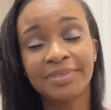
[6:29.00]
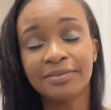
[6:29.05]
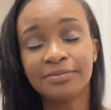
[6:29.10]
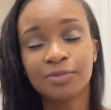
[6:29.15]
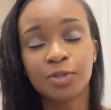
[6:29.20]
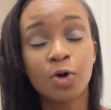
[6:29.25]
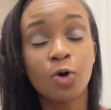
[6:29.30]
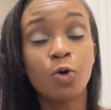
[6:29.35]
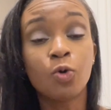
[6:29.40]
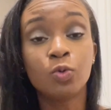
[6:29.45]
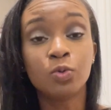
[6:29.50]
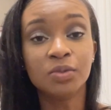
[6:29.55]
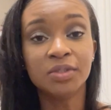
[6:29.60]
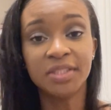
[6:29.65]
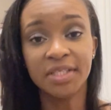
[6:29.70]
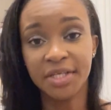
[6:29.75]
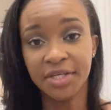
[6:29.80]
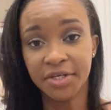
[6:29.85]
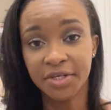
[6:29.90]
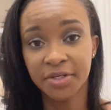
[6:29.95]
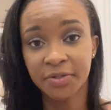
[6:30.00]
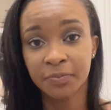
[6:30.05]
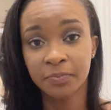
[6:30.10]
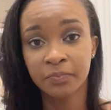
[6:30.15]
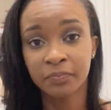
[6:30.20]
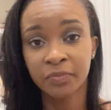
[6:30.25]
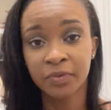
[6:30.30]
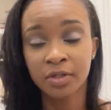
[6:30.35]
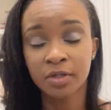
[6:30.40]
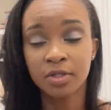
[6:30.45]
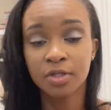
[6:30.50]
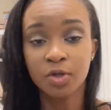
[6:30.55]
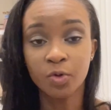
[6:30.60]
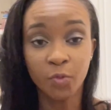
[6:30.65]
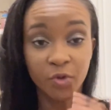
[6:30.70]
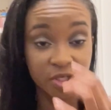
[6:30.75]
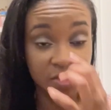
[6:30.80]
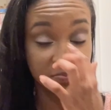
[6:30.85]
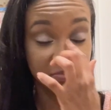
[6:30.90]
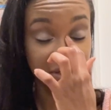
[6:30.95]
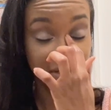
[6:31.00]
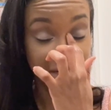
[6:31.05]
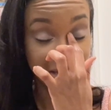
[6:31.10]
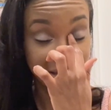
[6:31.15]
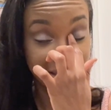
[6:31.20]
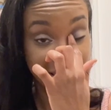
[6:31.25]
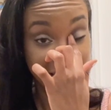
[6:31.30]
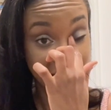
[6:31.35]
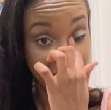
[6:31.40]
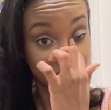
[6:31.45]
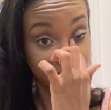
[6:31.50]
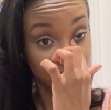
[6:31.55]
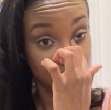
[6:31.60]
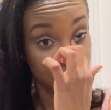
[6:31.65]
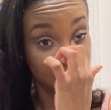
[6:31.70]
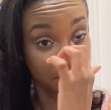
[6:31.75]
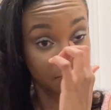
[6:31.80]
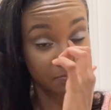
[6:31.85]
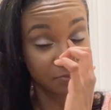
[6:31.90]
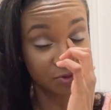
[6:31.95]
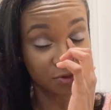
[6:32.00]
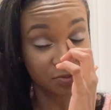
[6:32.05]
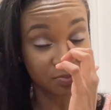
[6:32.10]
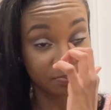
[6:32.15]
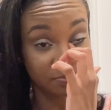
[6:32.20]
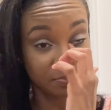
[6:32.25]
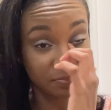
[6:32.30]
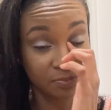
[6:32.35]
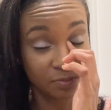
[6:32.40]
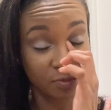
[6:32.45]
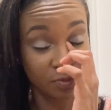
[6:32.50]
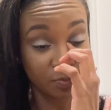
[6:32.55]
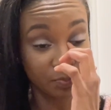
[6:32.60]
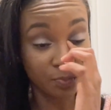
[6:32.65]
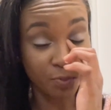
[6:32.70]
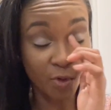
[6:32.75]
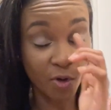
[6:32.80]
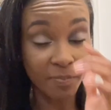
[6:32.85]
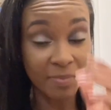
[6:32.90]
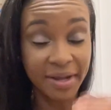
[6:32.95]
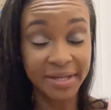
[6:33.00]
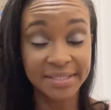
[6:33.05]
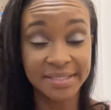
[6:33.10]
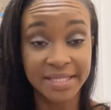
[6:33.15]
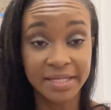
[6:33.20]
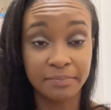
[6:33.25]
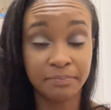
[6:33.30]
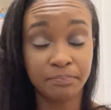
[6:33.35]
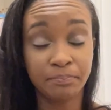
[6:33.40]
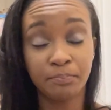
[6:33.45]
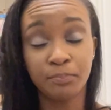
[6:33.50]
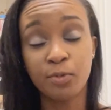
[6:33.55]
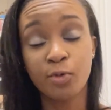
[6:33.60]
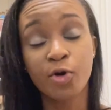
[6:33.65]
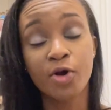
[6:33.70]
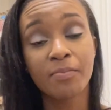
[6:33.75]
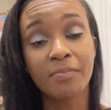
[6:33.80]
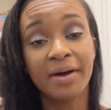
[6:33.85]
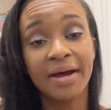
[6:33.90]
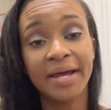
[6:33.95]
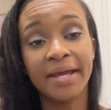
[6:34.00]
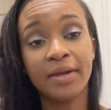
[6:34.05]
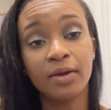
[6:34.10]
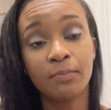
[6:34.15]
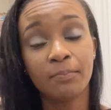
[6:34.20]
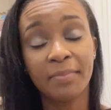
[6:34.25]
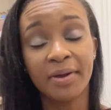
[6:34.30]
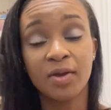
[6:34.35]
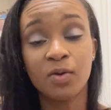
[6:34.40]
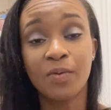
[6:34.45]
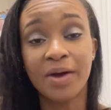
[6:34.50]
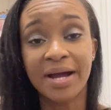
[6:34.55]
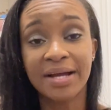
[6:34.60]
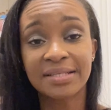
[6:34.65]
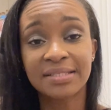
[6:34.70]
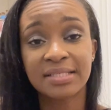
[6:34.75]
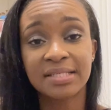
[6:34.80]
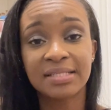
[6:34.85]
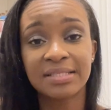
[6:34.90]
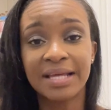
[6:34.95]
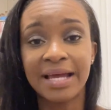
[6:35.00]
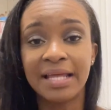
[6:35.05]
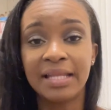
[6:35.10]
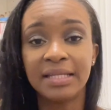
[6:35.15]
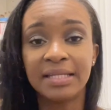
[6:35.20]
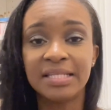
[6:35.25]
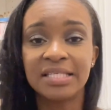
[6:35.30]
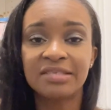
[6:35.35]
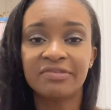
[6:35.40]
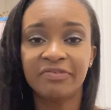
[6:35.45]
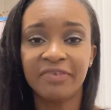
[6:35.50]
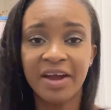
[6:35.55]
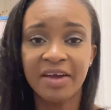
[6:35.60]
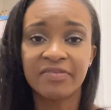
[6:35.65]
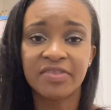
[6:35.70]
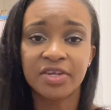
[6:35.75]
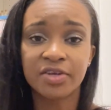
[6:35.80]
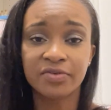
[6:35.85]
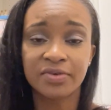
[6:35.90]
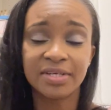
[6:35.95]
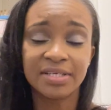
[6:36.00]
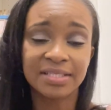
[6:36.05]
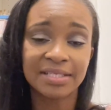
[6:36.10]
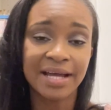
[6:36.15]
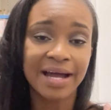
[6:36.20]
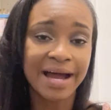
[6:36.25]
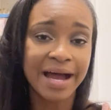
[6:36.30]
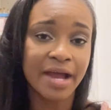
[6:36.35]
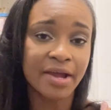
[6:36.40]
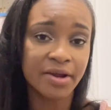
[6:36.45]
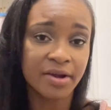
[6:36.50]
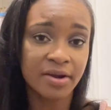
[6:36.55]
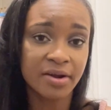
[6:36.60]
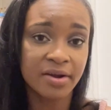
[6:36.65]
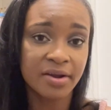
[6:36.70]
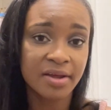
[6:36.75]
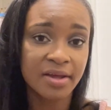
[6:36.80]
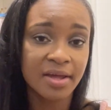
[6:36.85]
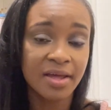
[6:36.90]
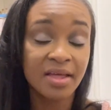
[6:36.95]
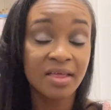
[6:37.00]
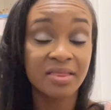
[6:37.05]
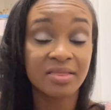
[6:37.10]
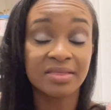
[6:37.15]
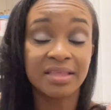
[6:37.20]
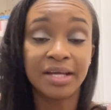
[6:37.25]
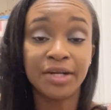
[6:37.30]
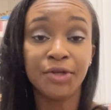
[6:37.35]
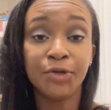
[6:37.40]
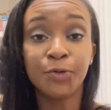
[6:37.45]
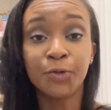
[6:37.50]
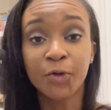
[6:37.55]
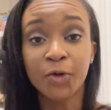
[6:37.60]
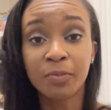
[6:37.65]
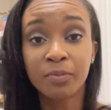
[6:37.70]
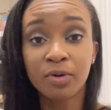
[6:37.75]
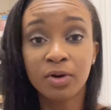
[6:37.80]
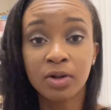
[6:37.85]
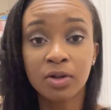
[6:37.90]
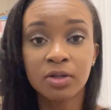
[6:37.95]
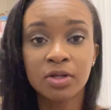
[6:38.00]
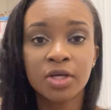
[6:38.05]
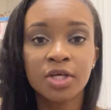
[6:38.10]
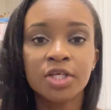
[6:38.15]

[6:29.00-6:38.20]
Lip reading: cold here, which means I had to pour my waxes at least 5 degrees higher than normal,